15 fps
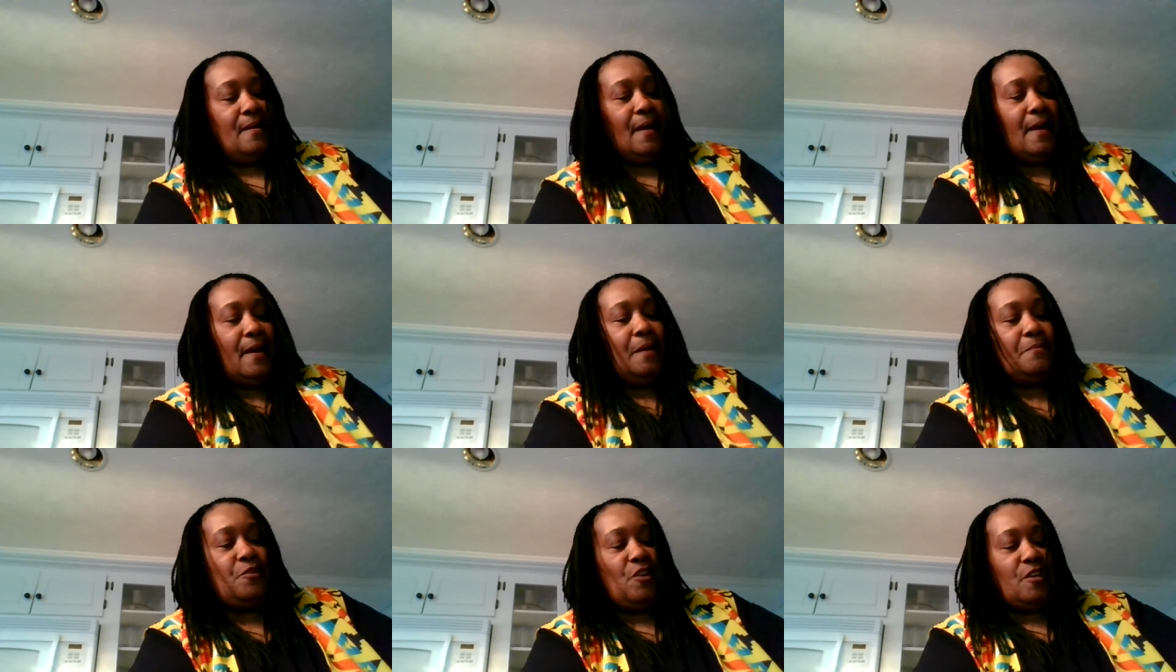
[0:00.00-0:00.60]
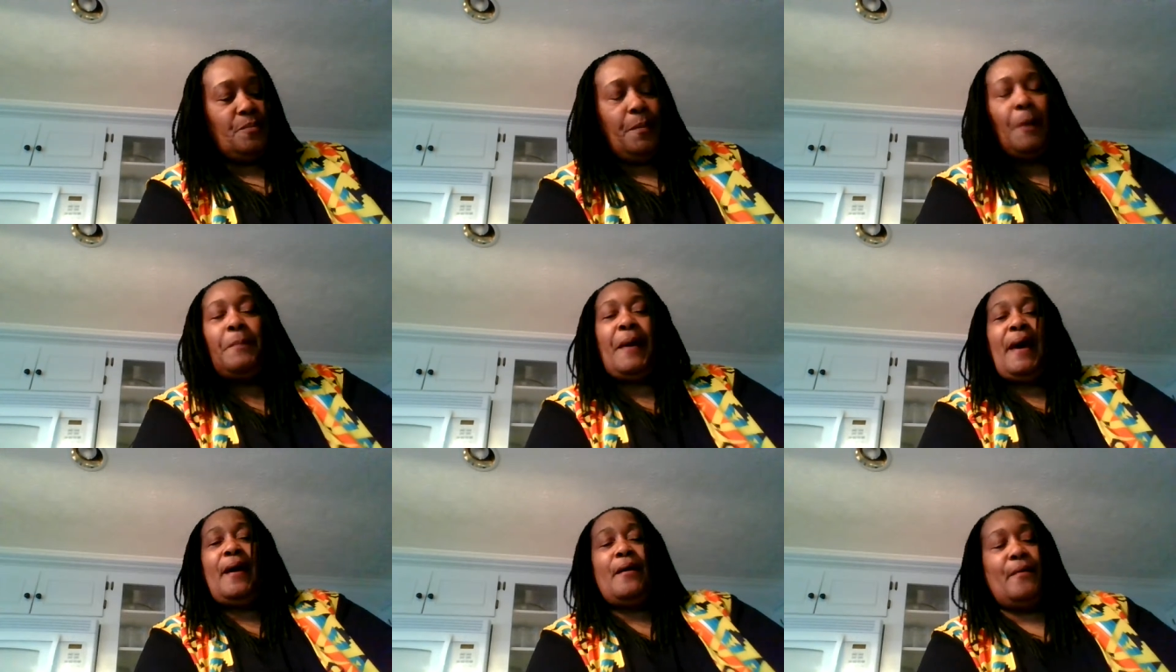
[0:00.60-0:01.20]
And I'm just
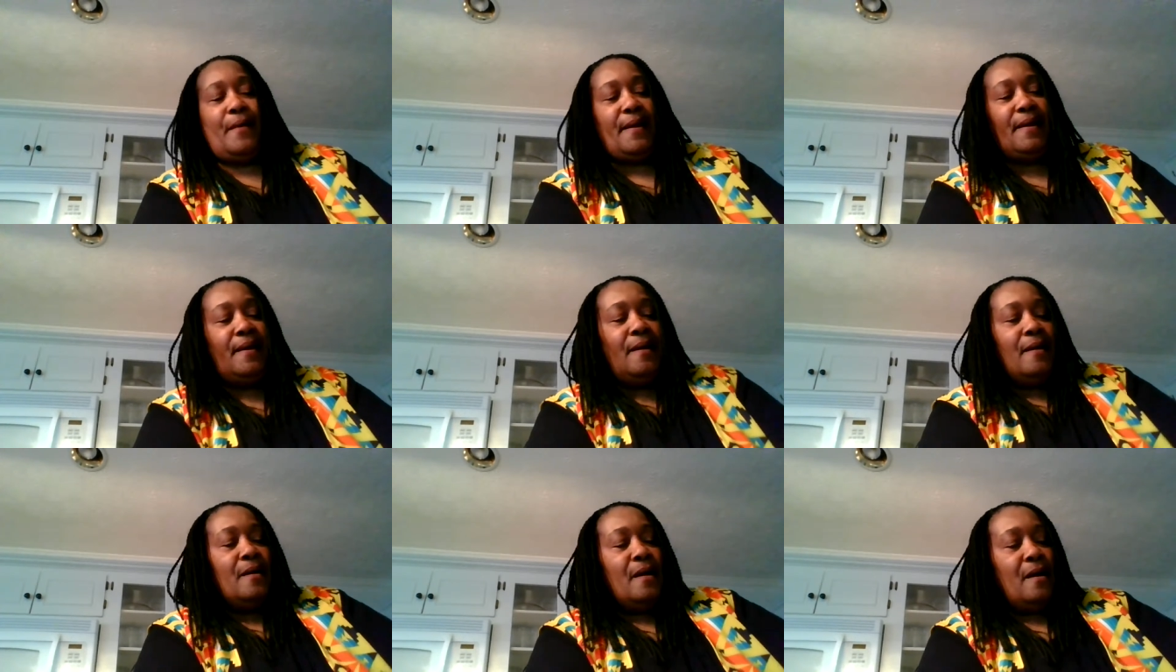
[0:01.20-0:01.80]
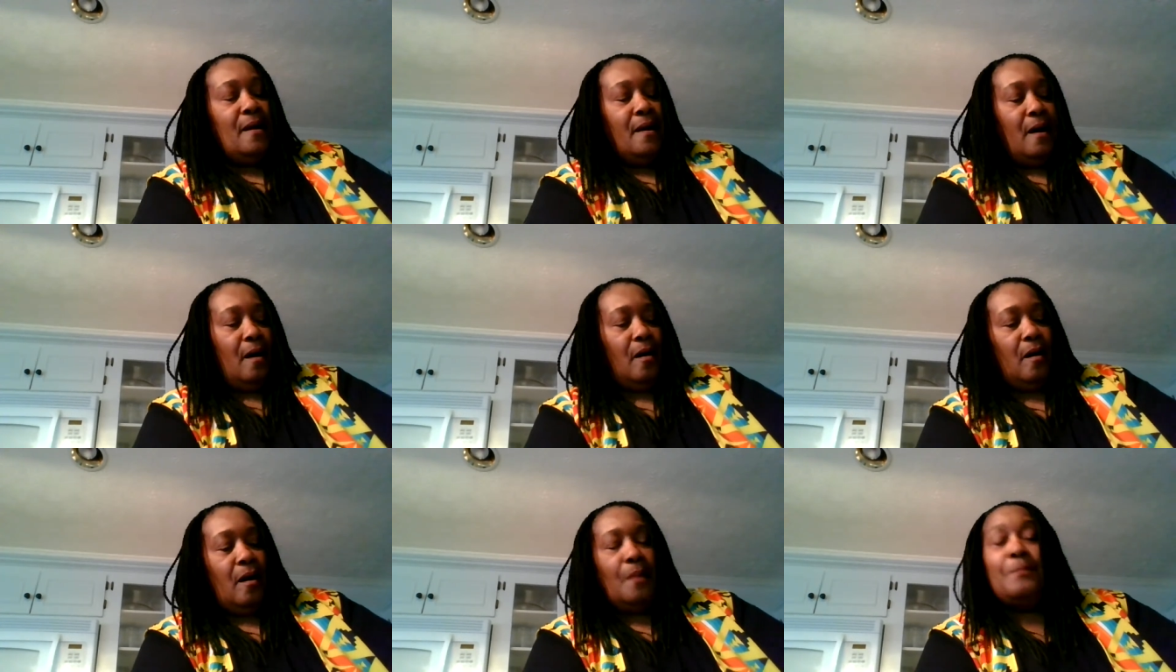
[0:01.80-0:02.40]
preparing
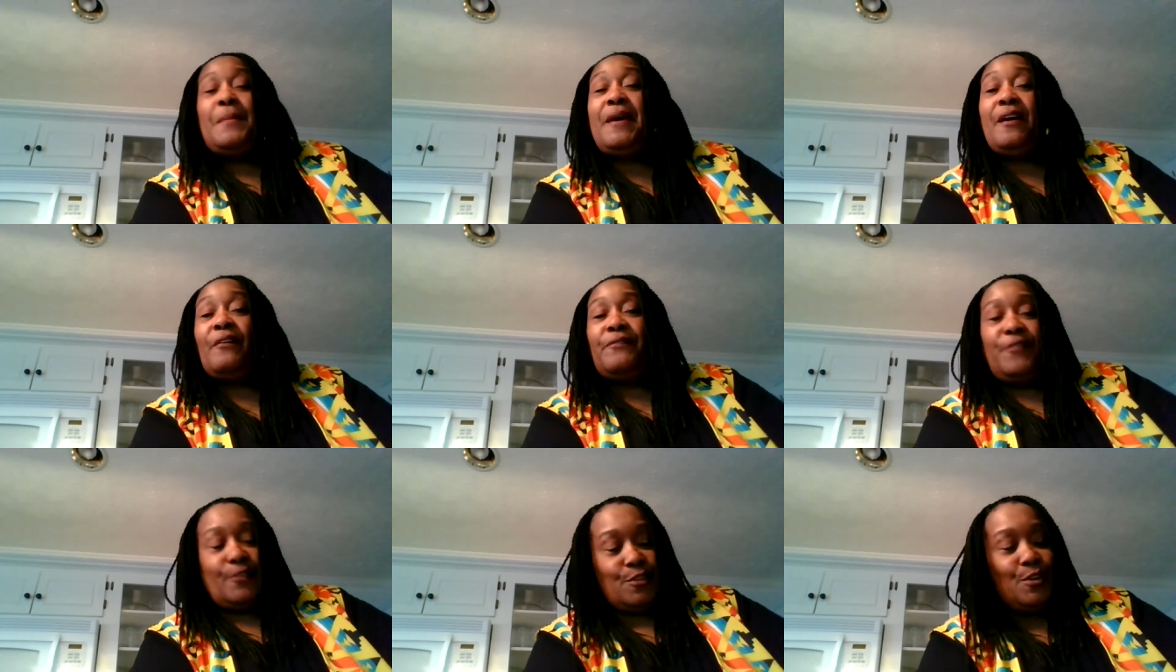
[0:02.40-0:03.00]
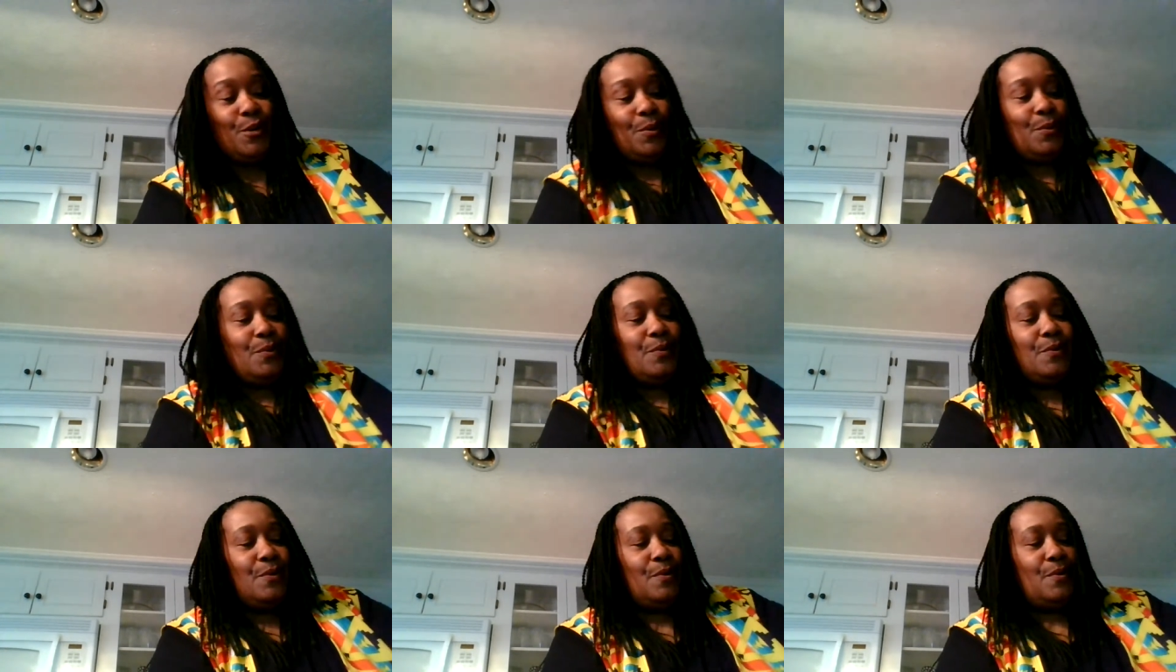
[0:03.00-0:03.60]
a meal for
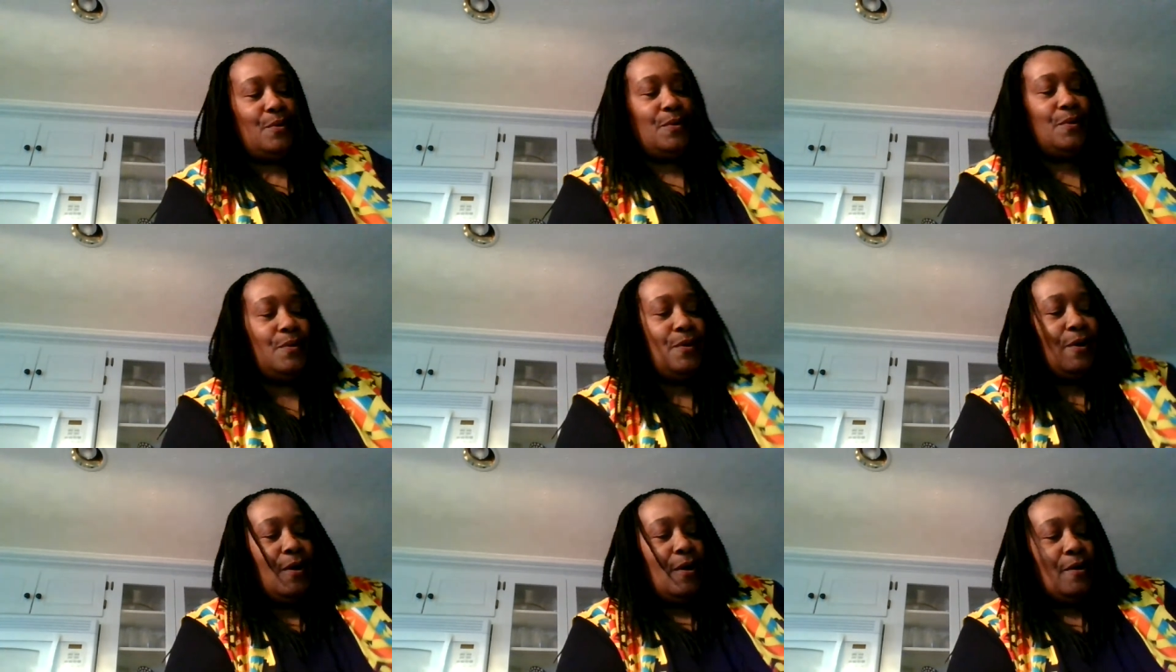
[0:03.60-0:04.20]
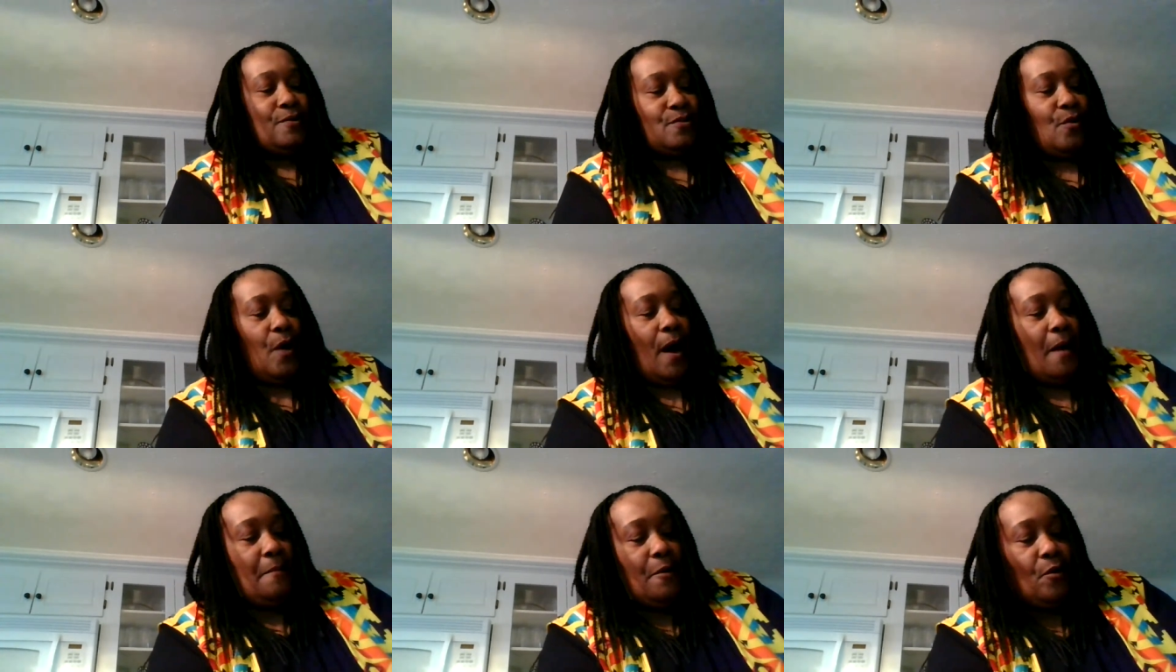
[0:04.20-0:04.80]
two. So
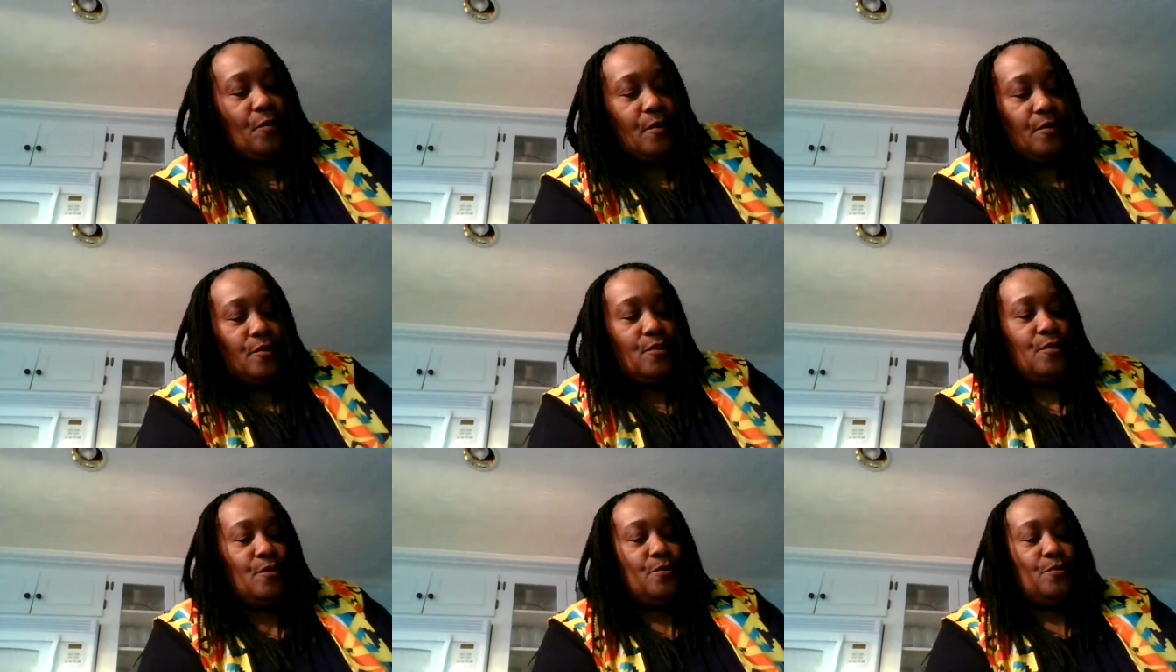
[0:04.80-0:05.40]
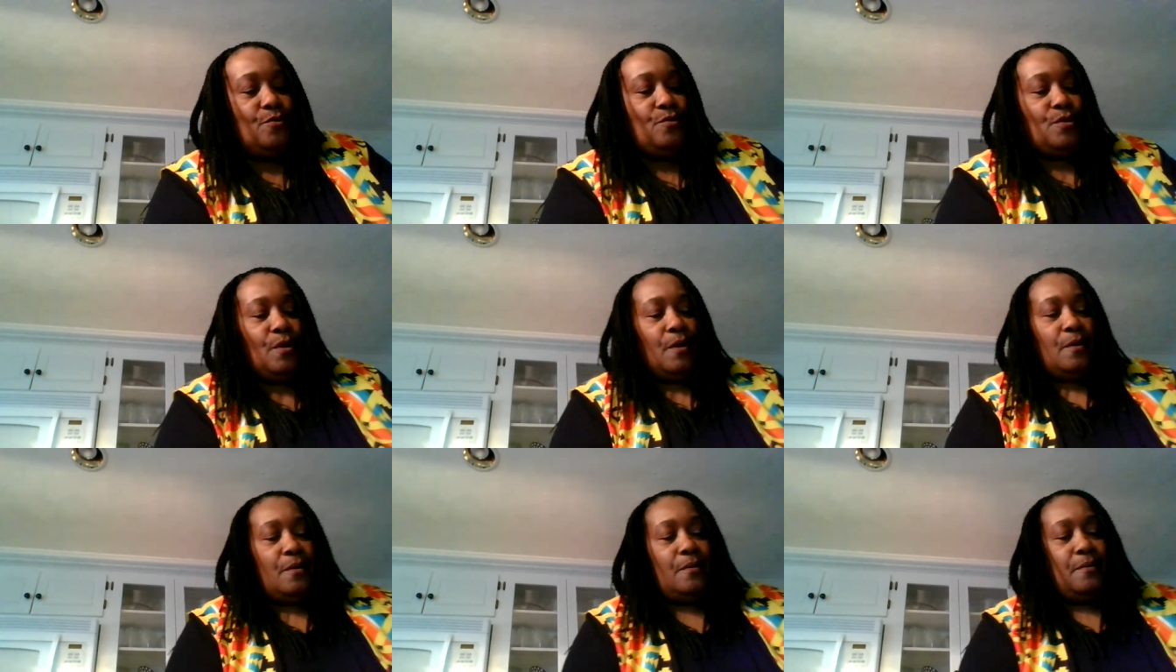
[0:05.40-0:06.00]
I'm going to use
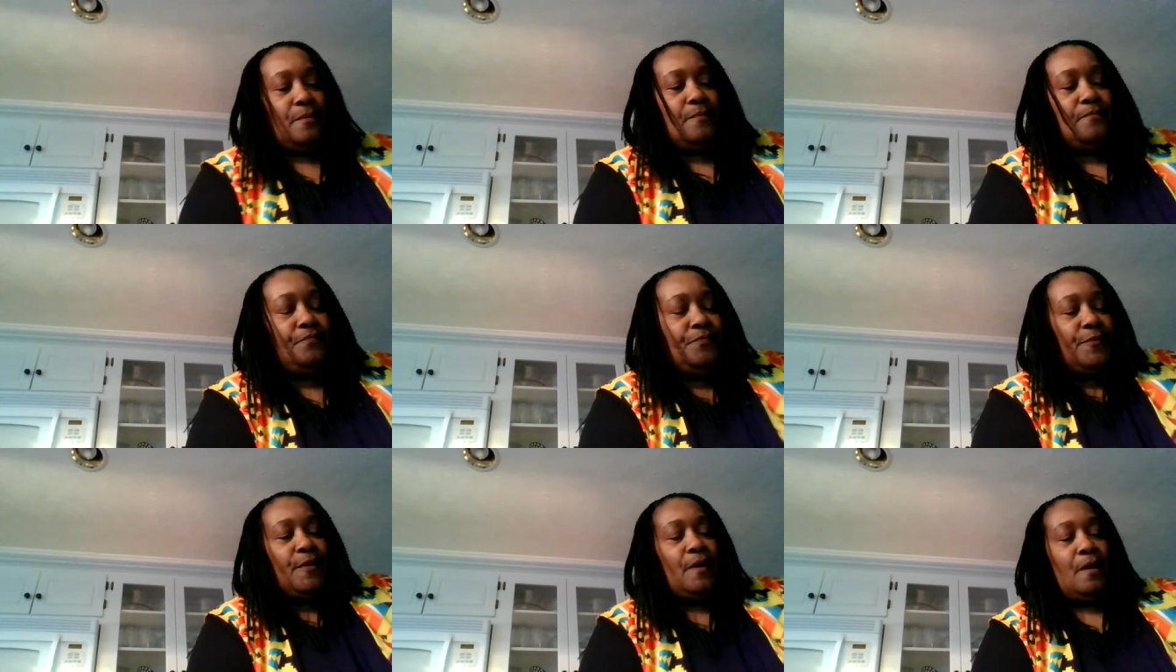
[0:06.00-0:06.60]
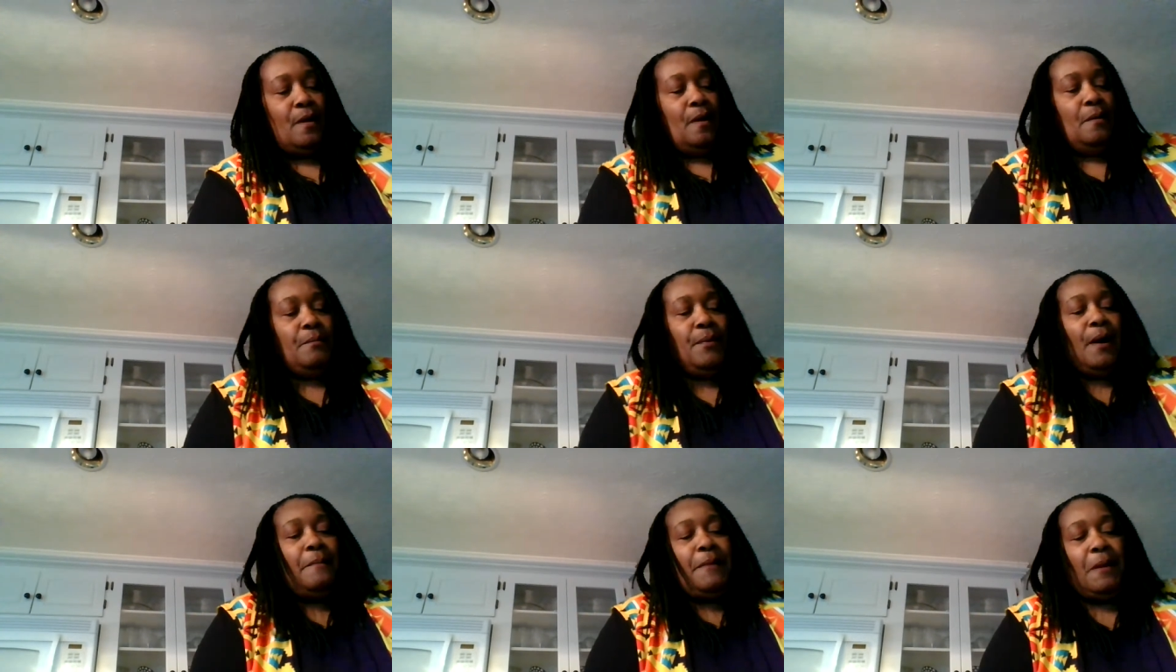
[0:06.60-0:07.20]

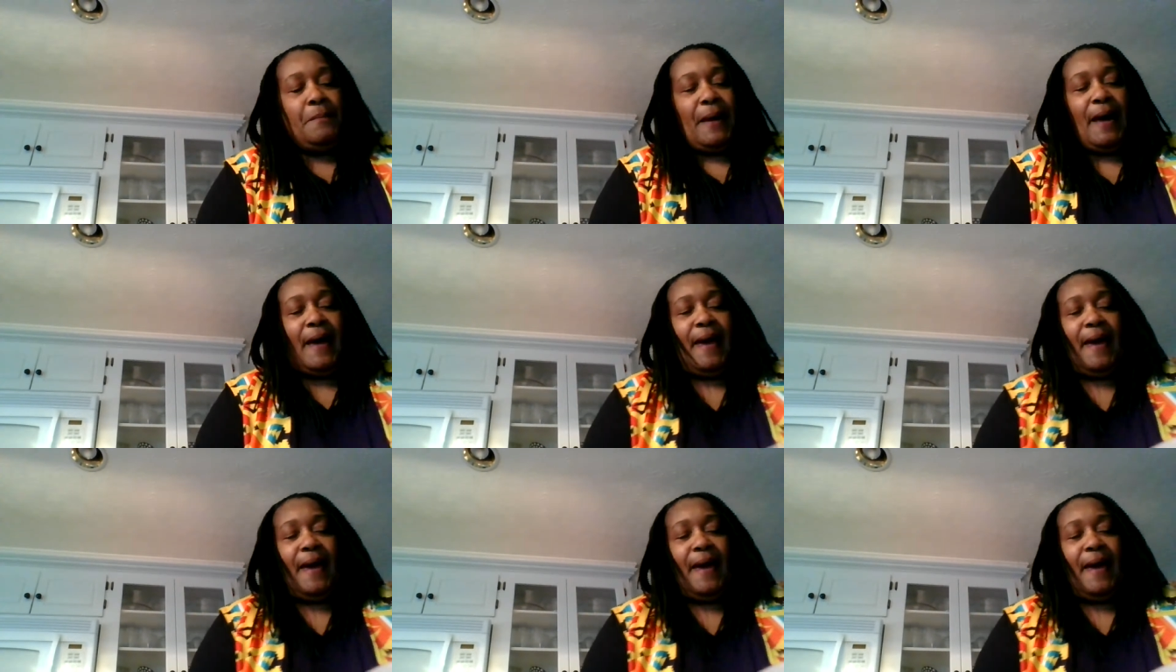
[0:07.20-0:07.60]
probably about